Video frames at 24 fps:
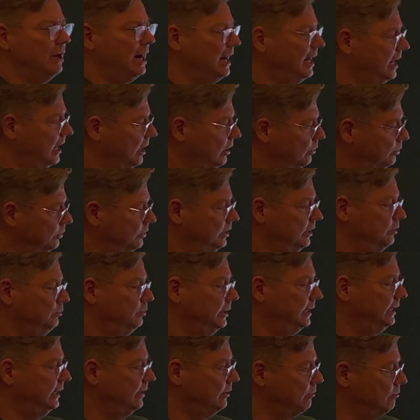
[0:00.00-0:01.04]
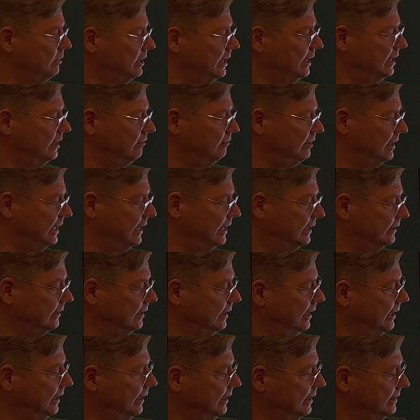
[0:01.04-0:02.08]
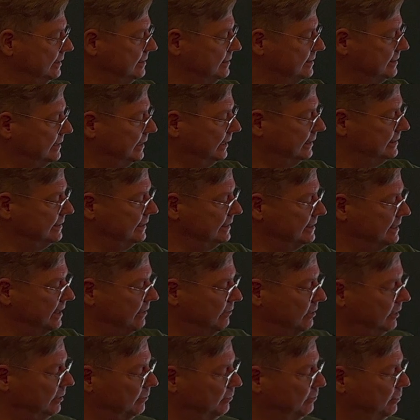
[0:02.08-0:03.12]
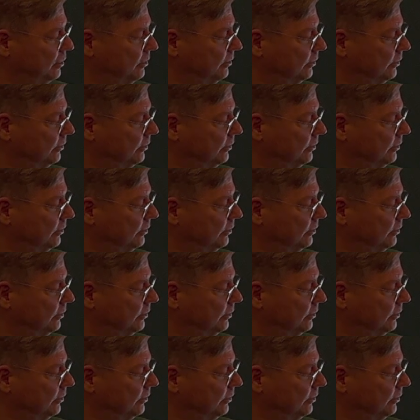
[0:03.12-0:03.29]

how did we arrive at 69.77.